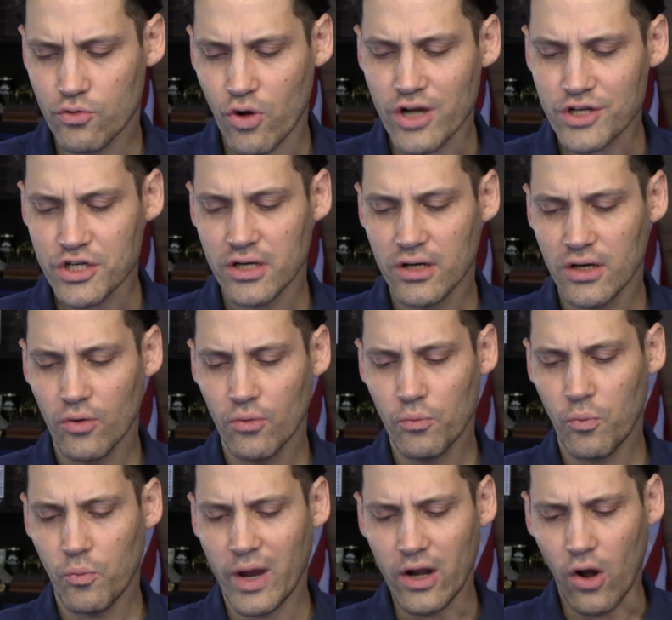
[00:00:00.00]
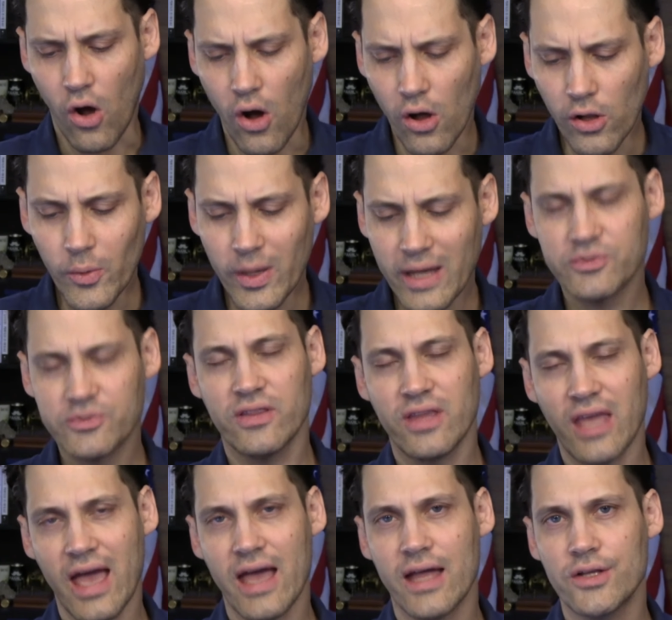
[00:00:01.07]
Grush went all the way up to
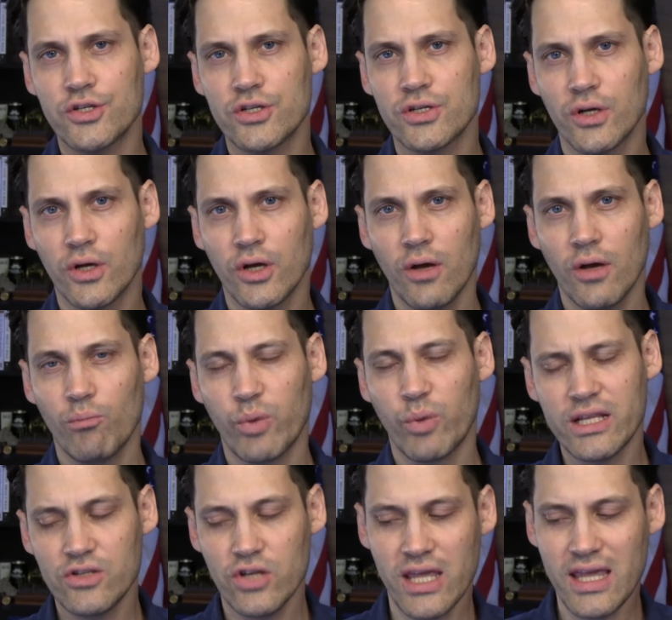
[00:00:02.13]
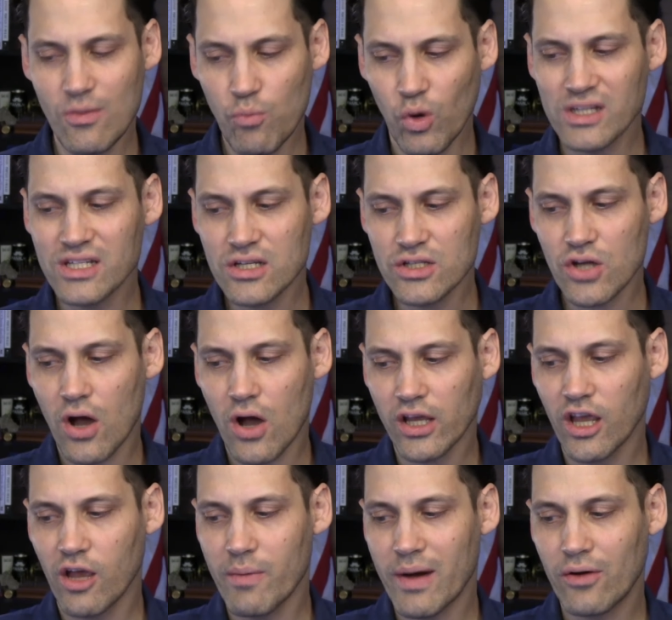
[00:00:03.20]
the edge, but he wasn't
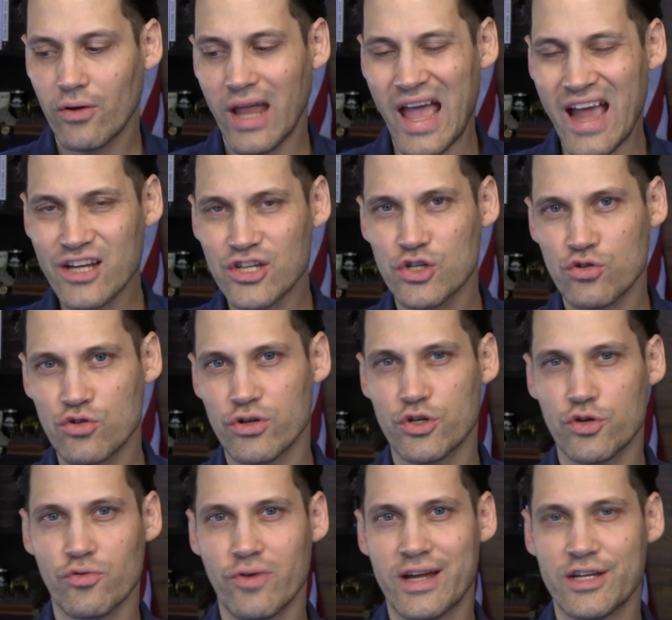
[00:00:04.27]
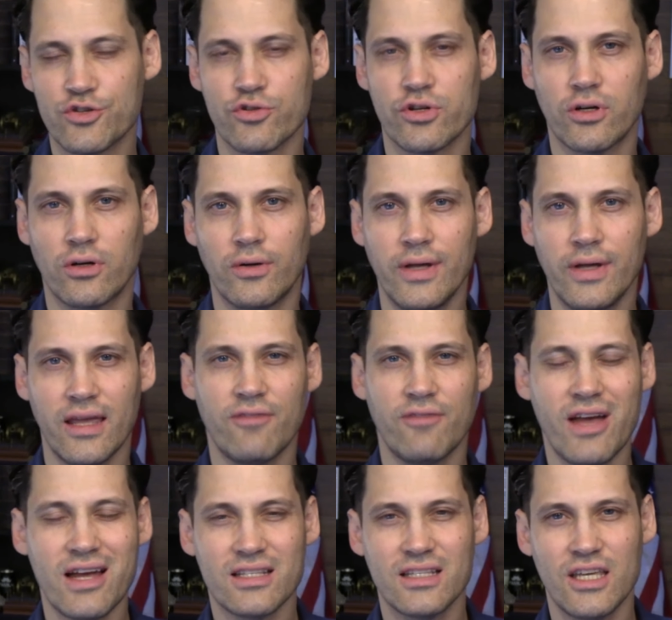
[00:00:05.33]
talking about extraterrestrial. In
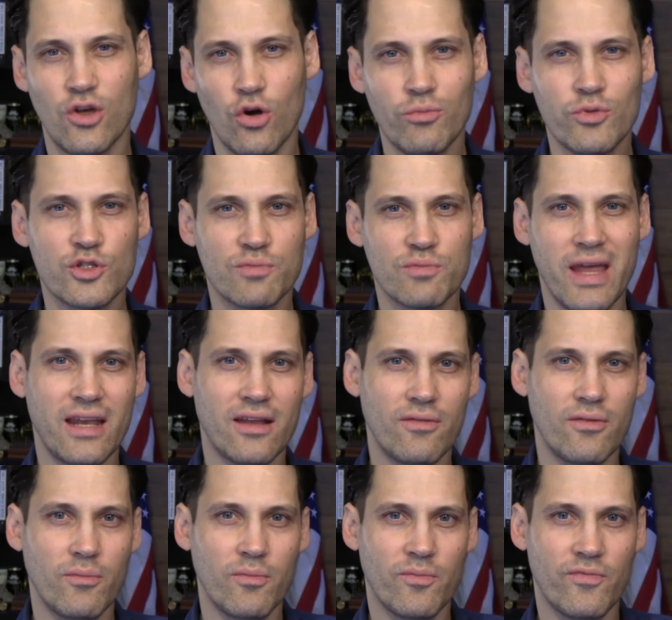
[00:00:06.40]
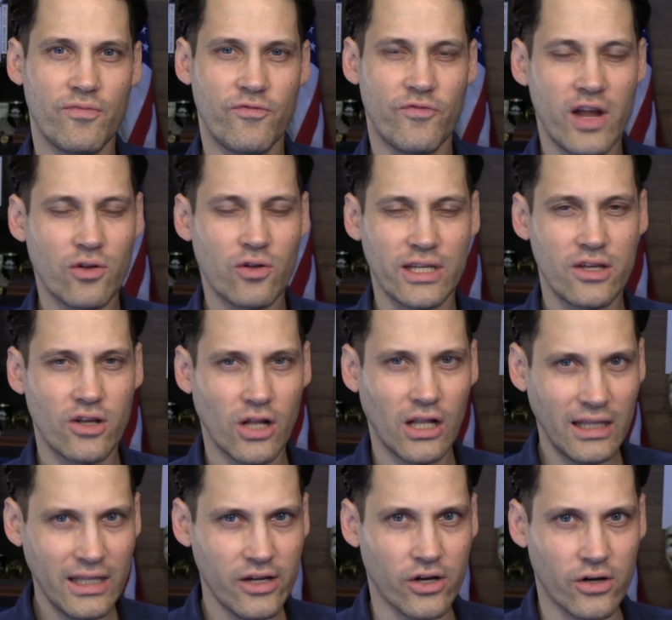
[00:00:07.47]
fact, he almost made it fairly
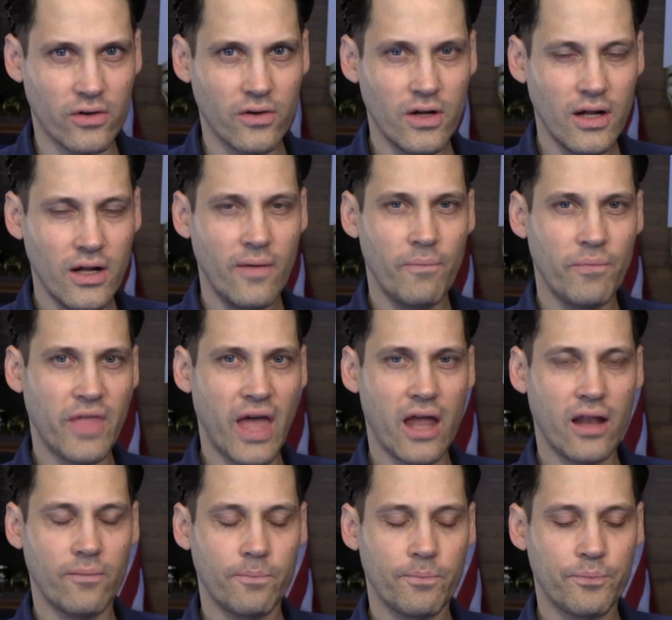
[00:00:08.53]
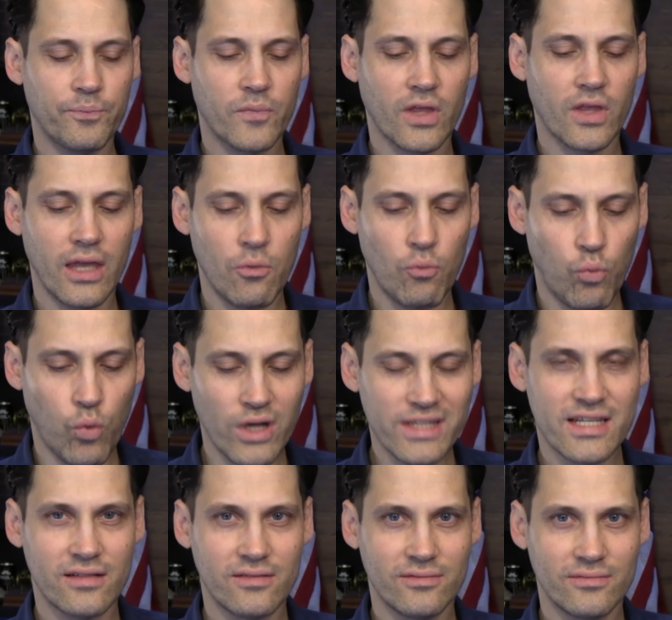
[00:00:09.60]
clear that it
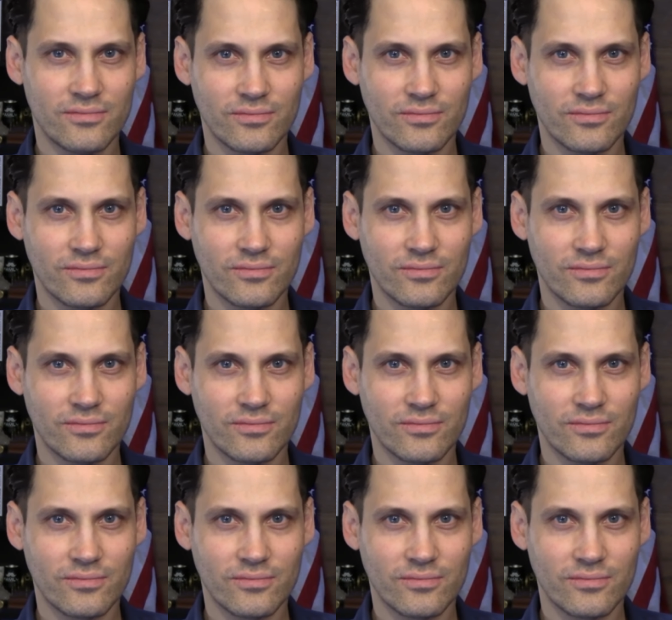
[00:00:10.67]
wasn't